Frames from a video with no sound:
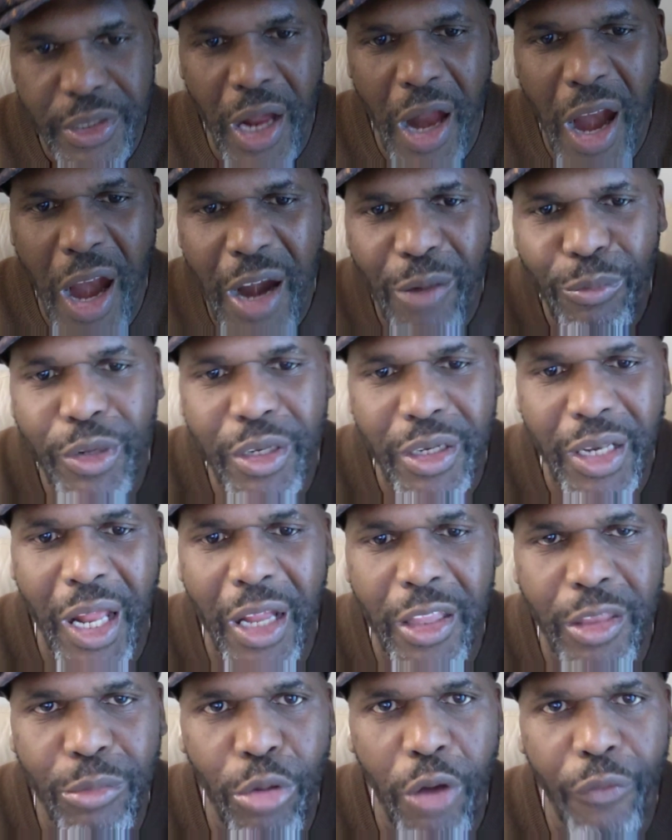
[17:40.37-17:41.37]
The higher we
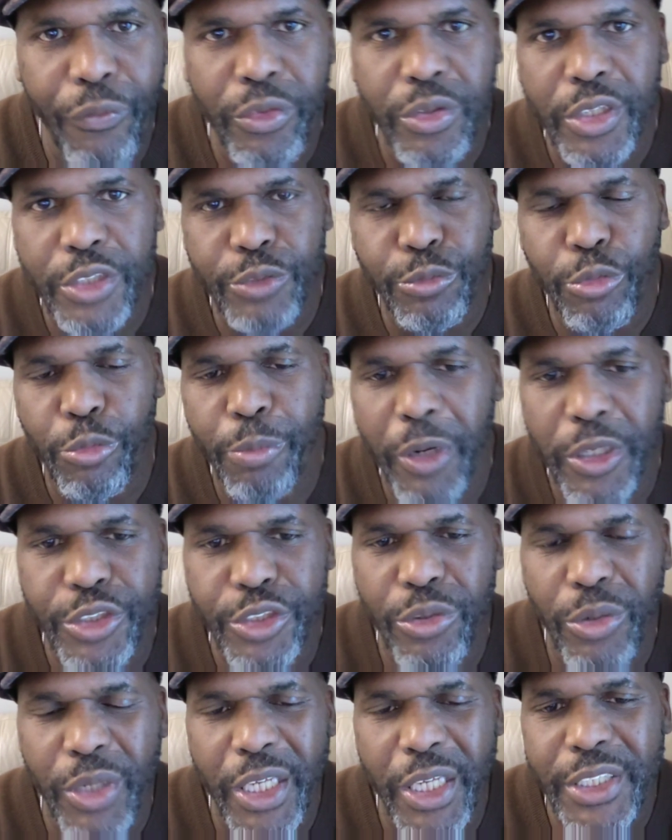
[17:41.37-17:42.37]
climb, the more fuel and energy we burn.
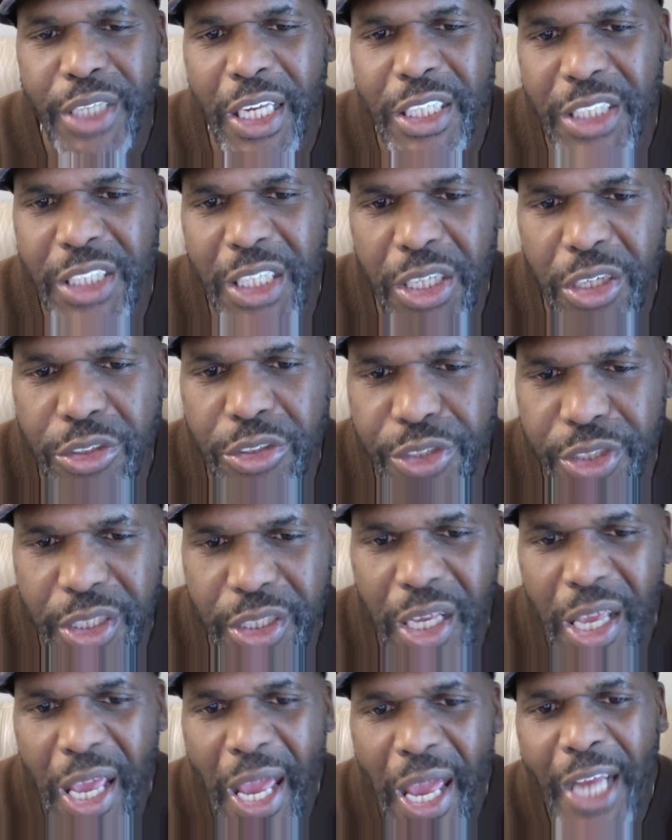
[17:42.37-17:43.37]
So it takes
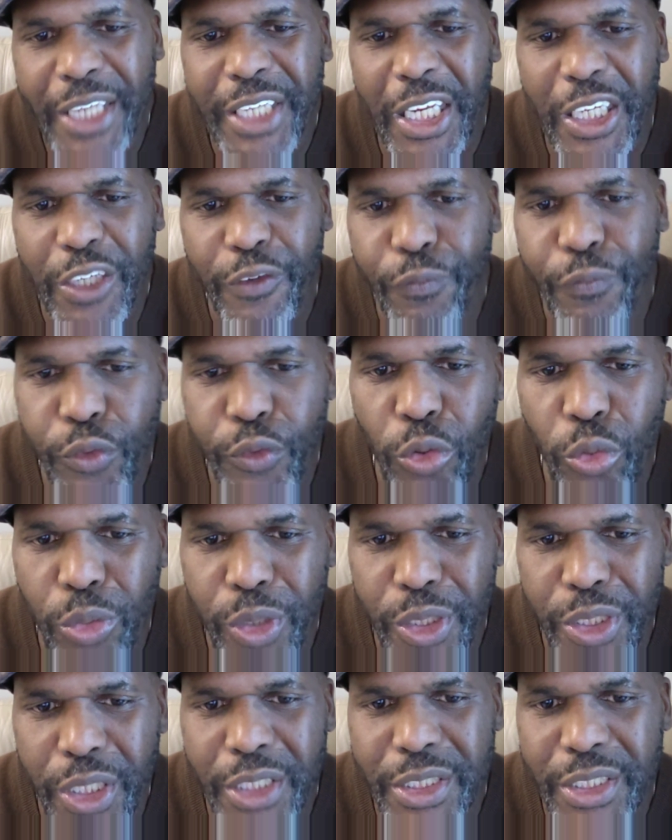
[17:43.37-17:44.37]
energy, it takes
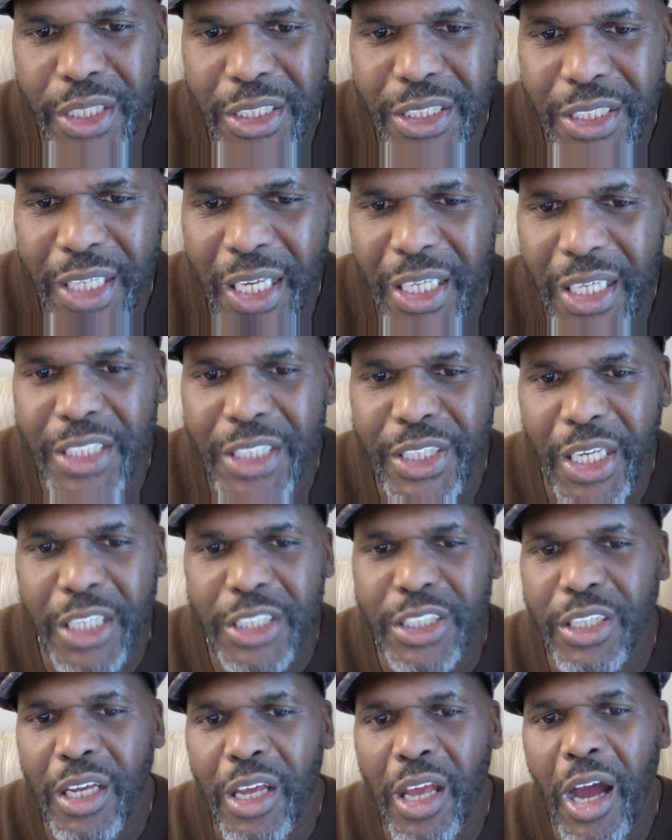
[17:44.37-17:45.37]
fuel, it
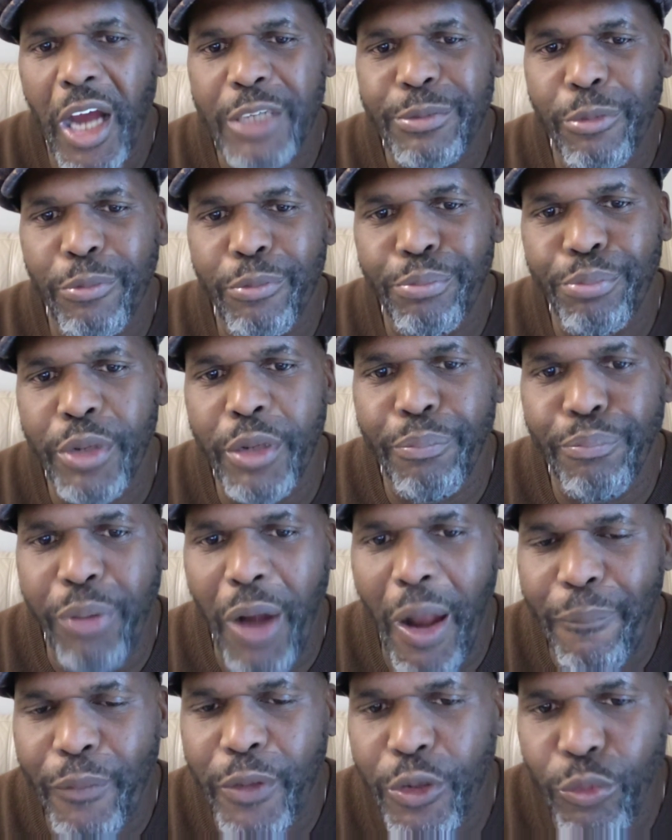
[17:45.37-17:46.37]
takes us to be
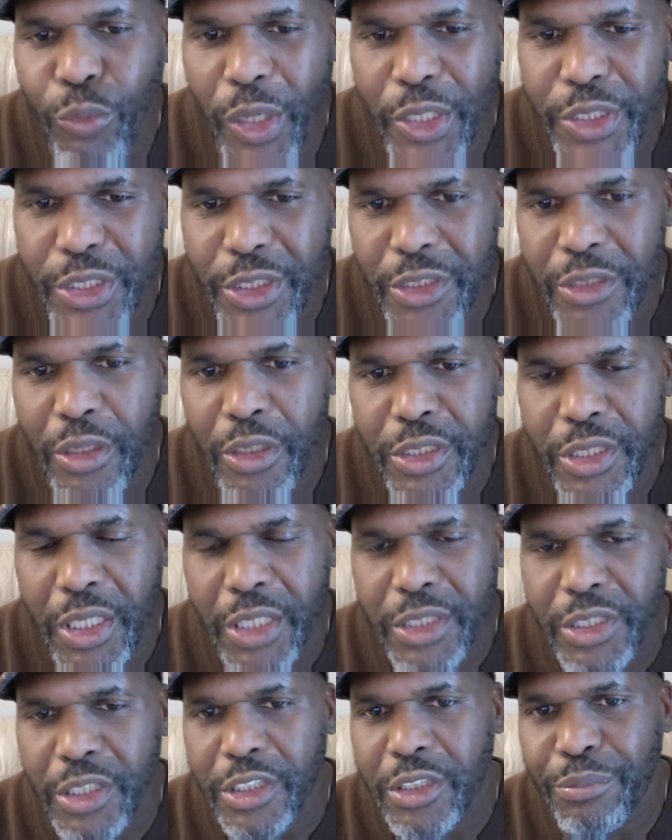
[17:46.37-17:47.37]
properly rested. It
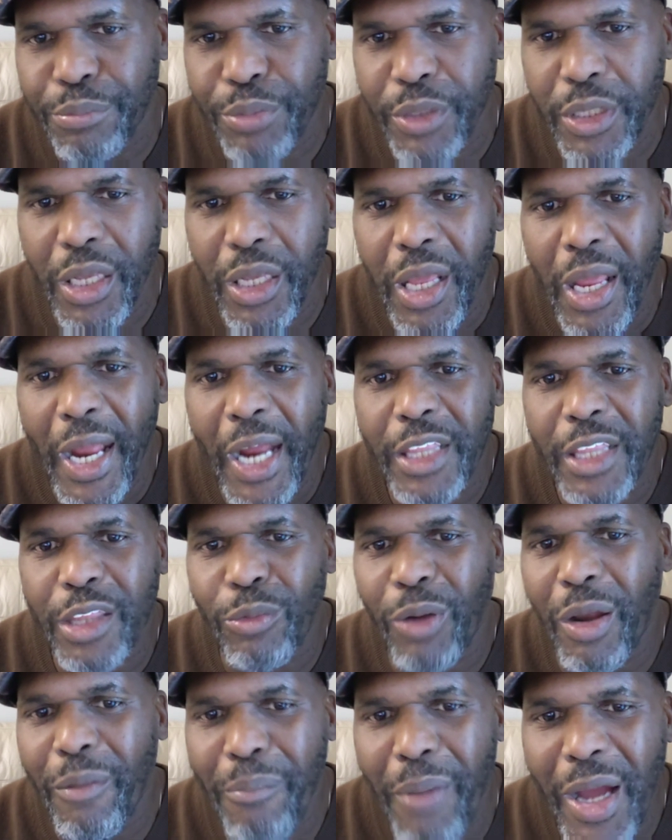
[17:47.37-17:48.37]
takes us to be in the
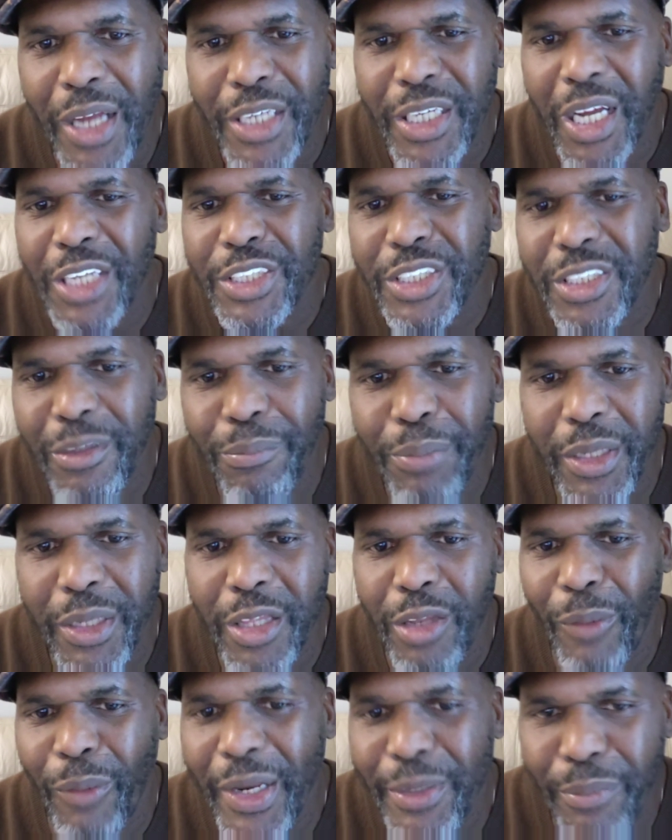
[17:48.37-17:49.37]
right mind, constantly being
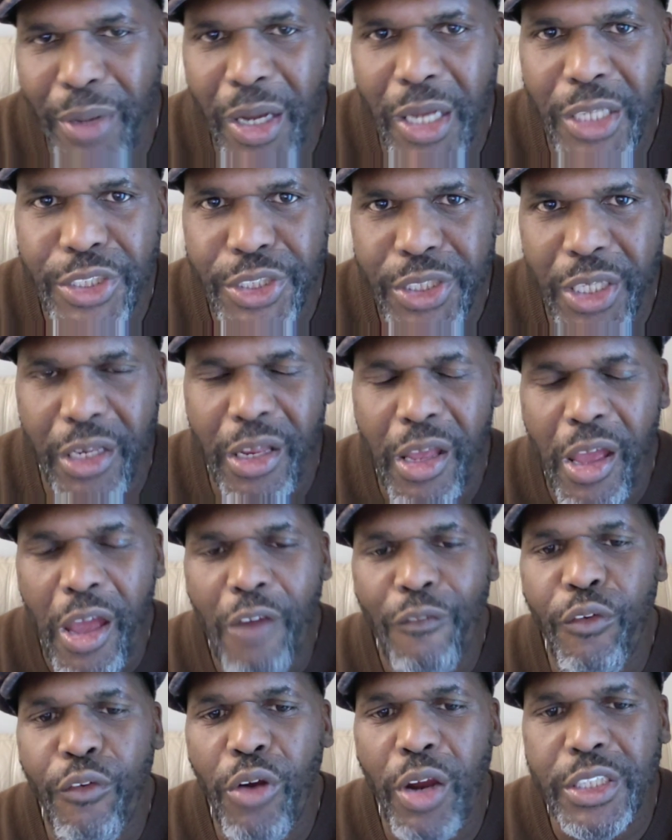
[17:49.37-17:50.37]
in the right mindset
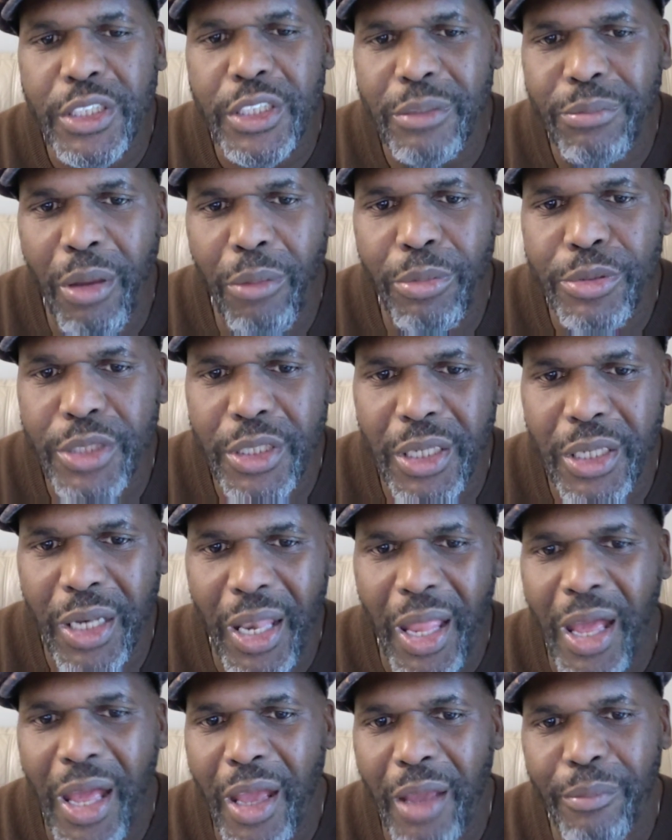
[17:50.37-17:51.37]
for us to be able to
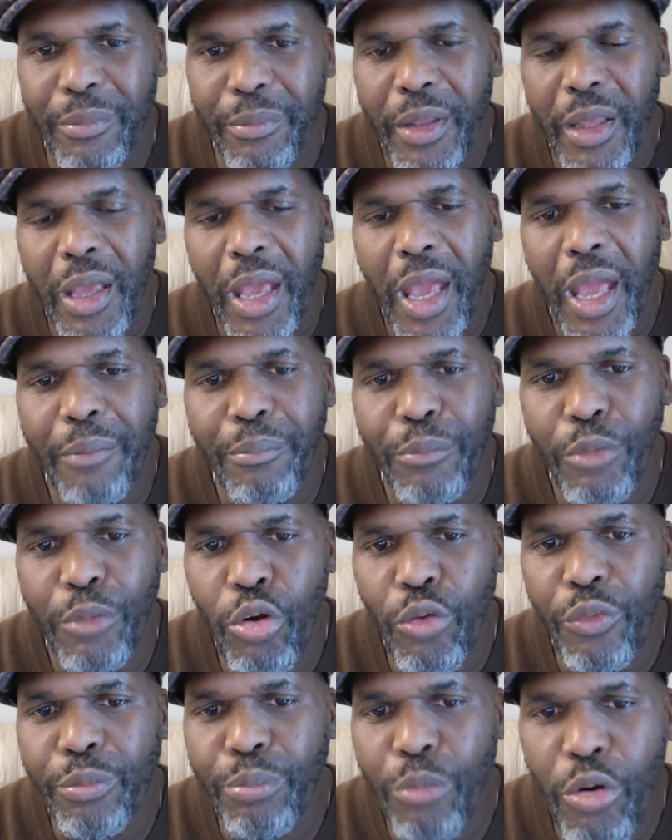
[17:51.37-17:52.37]
climb and
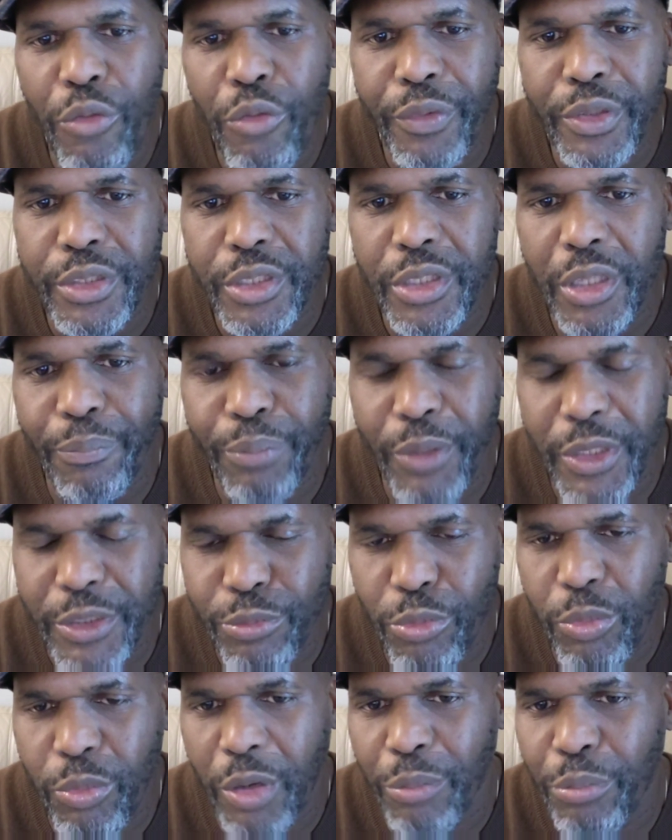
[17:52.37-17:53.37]
move into the place
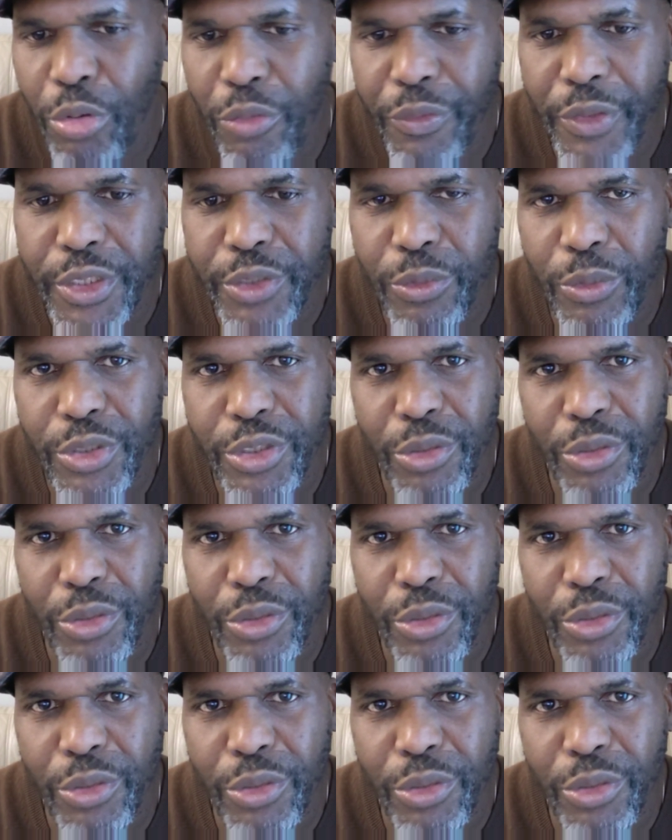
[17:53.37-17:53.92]
we want to move into.